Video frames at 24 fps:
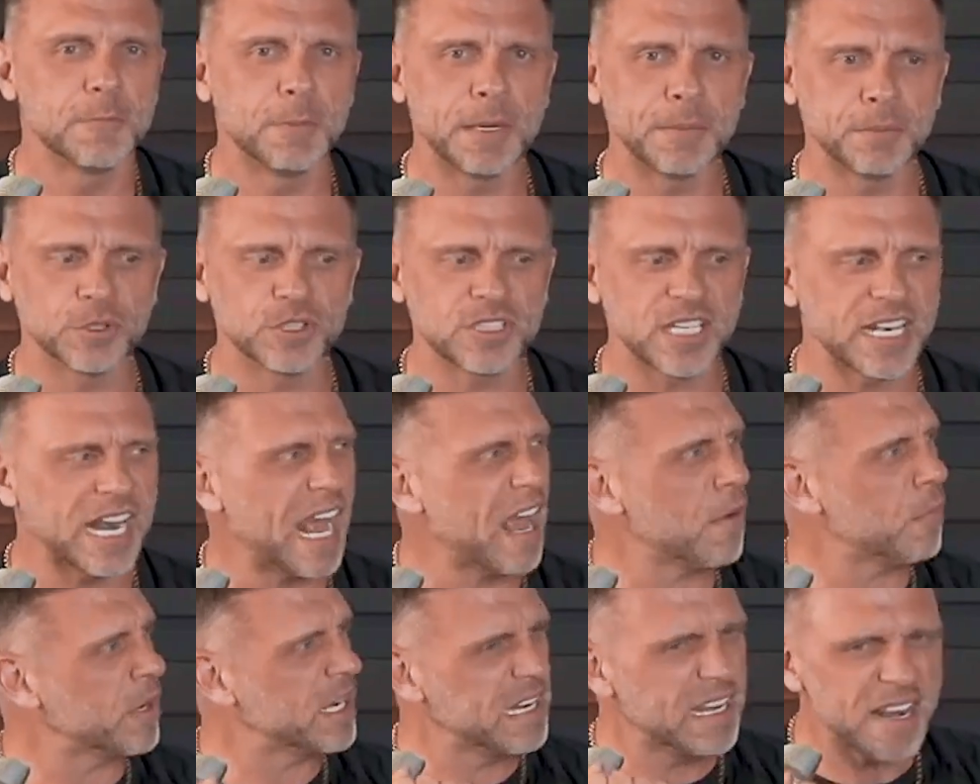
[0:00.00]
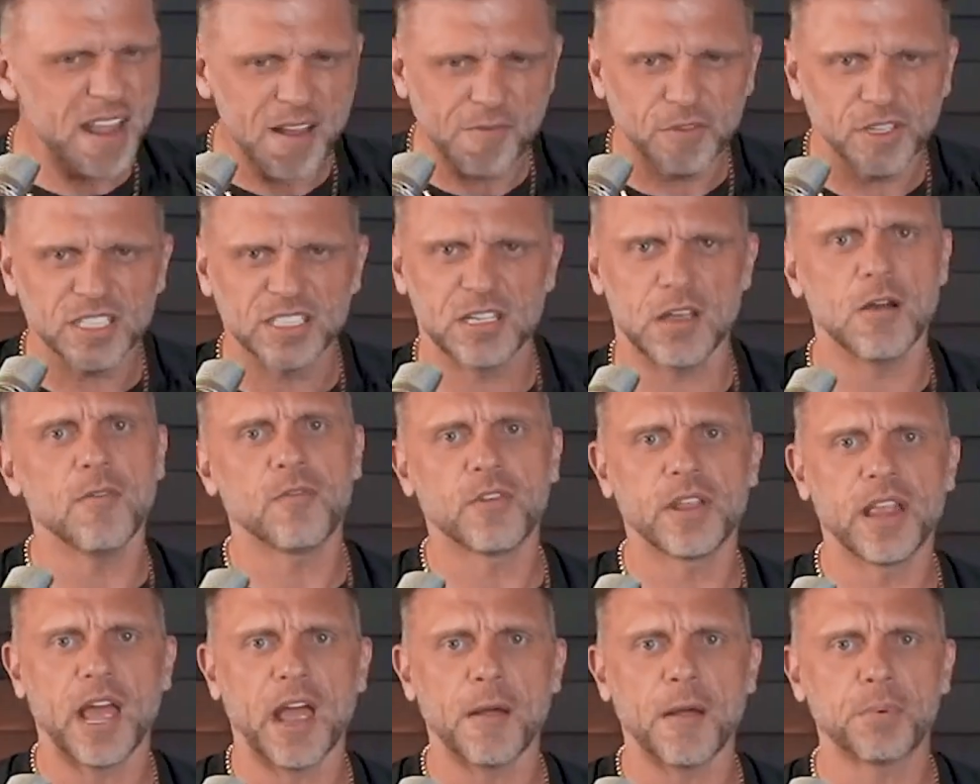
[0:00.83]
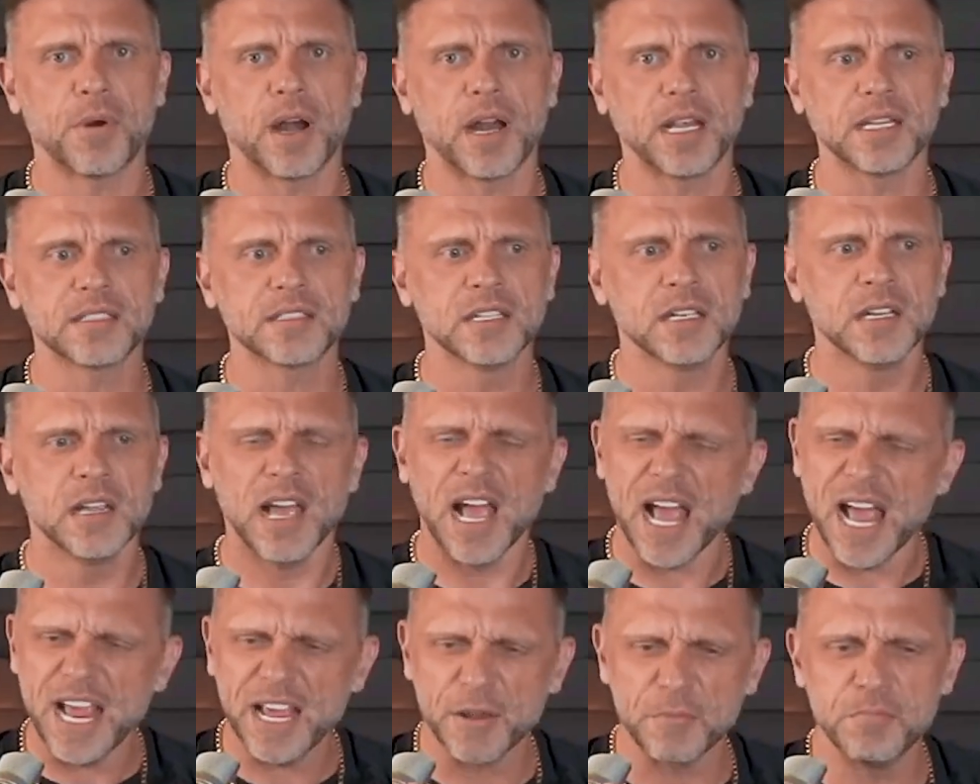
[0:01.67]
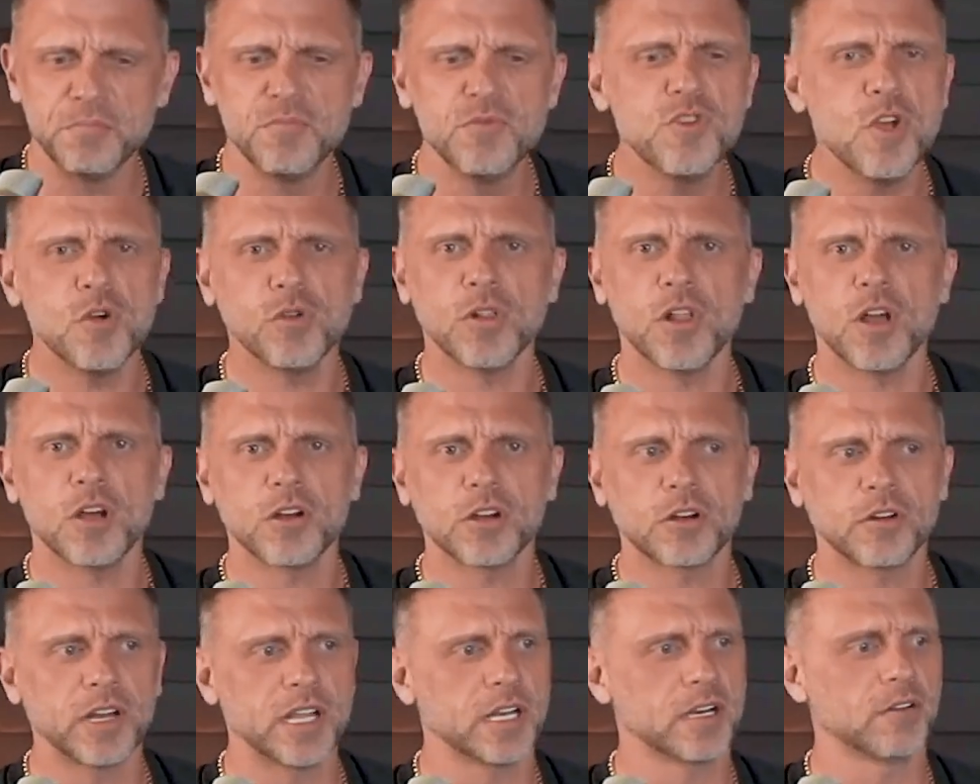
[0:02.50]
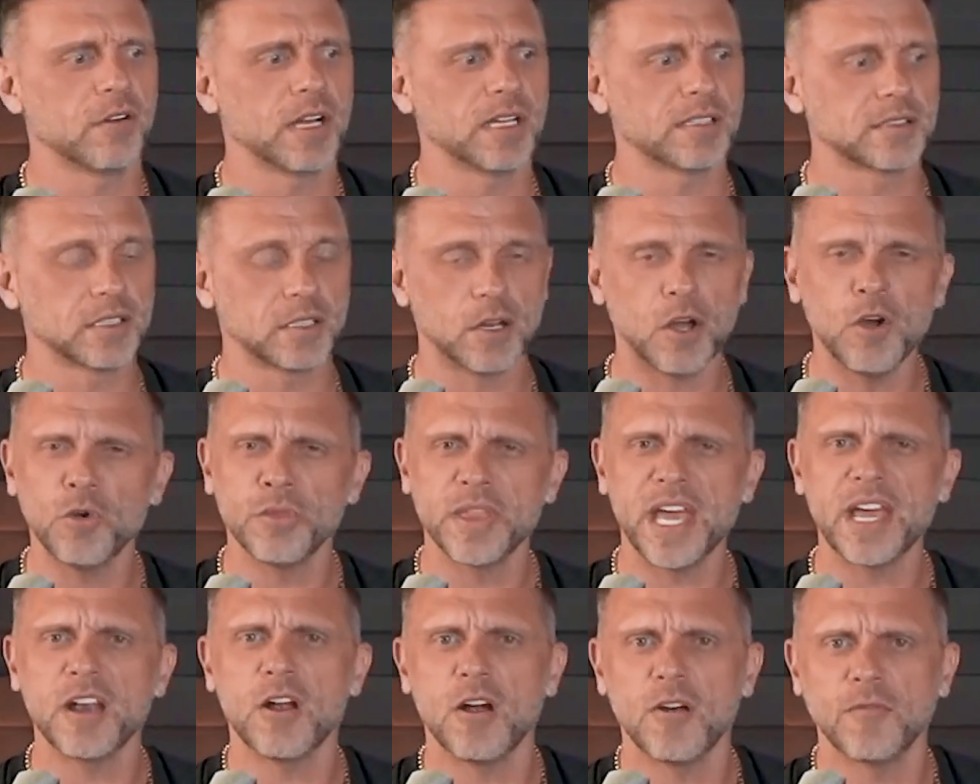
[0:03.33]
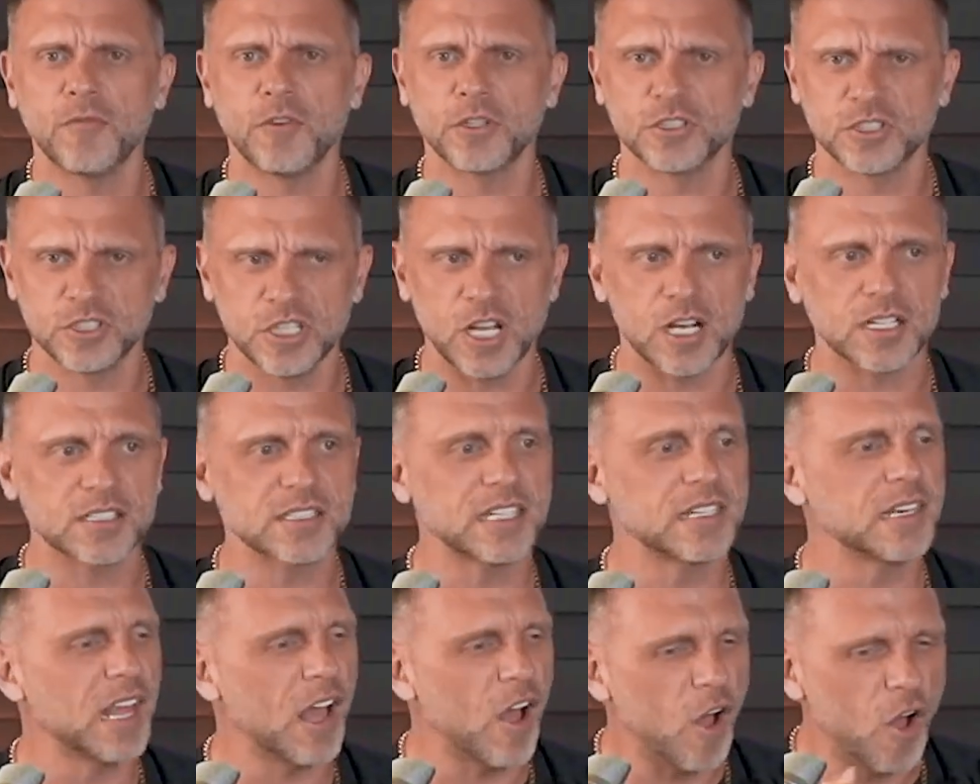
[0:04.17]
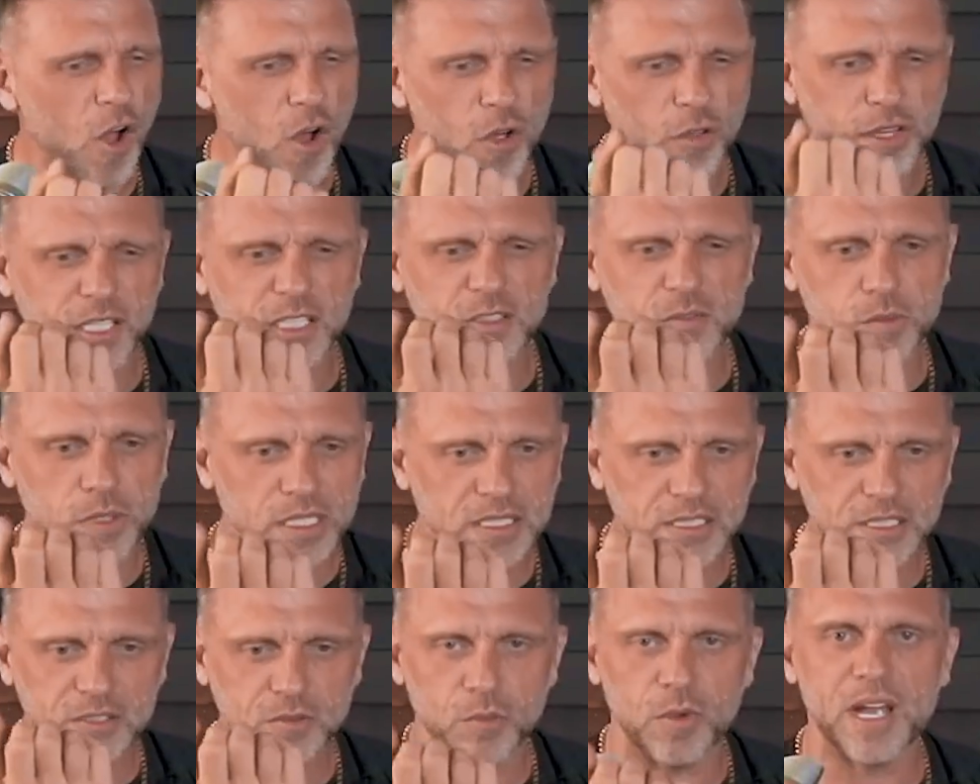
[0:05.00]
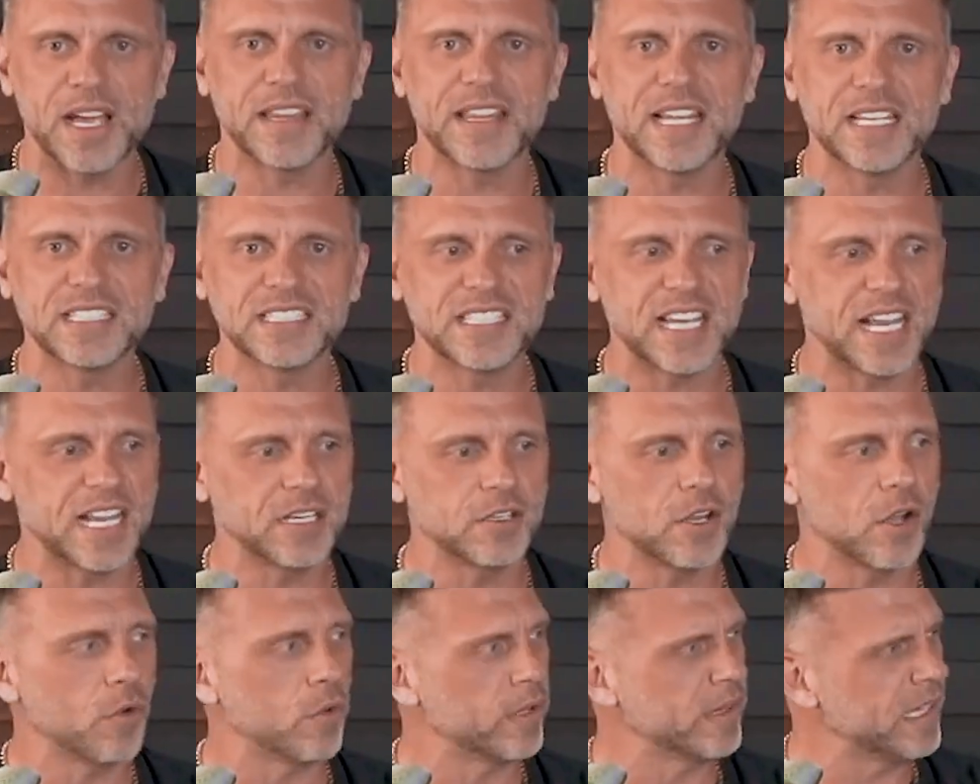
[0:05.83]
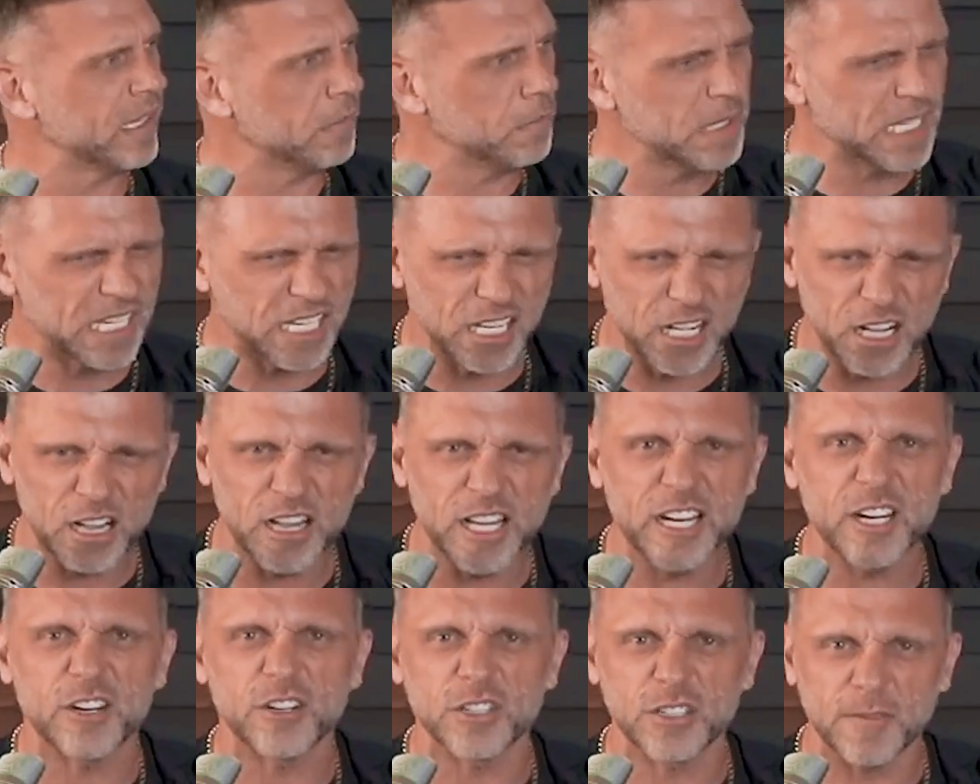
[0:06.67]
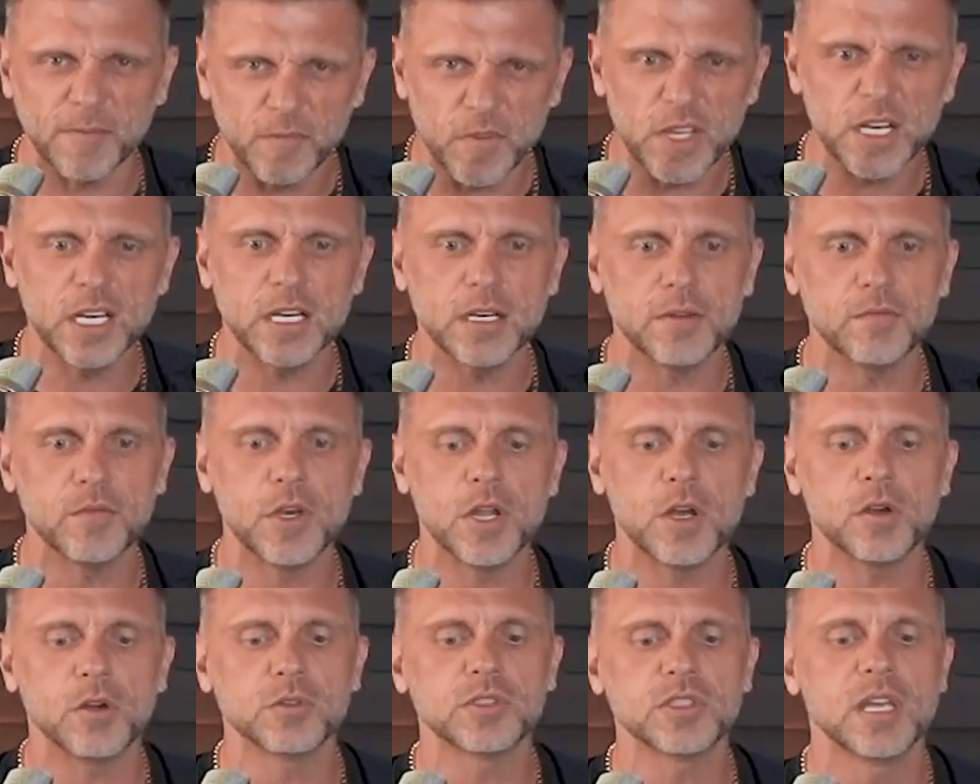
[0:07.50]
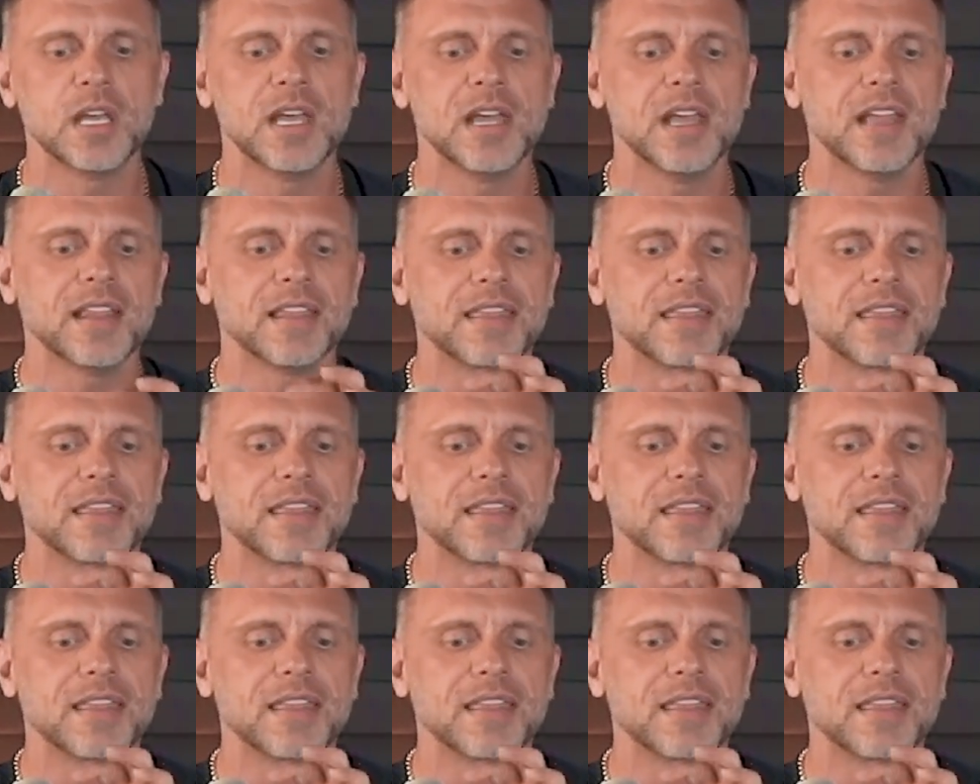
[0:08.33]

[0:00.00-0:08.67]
People said, I would never sell for that price. I am no longer interested. Oh, that offer sucks. And all these reasons why they say no, and they mean clear, definitive no's.